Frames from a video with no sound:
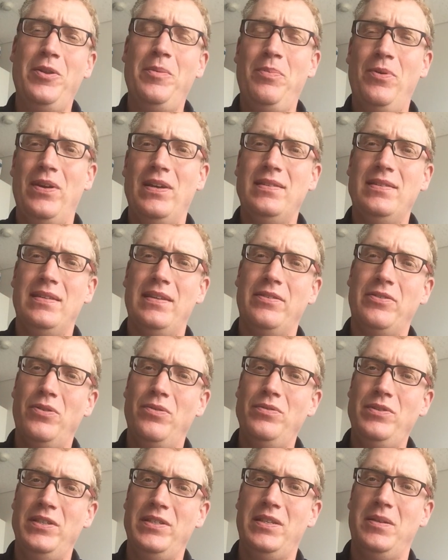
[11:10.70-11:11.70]
points that
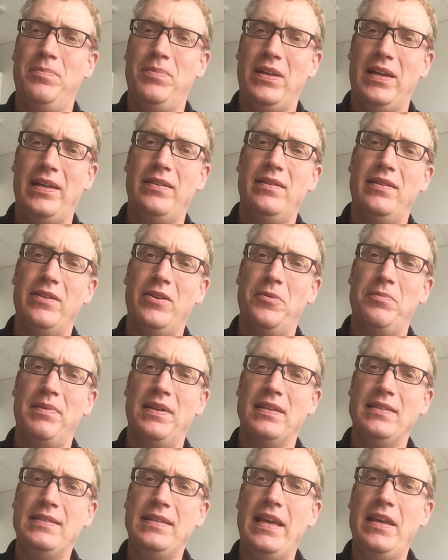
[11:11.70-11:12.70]
don't just apply to the
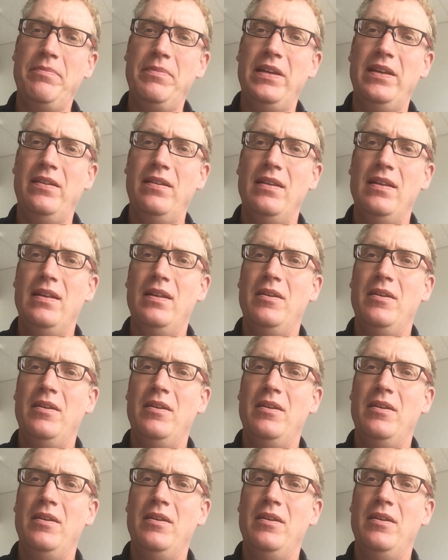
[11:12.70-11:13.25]
opening statement,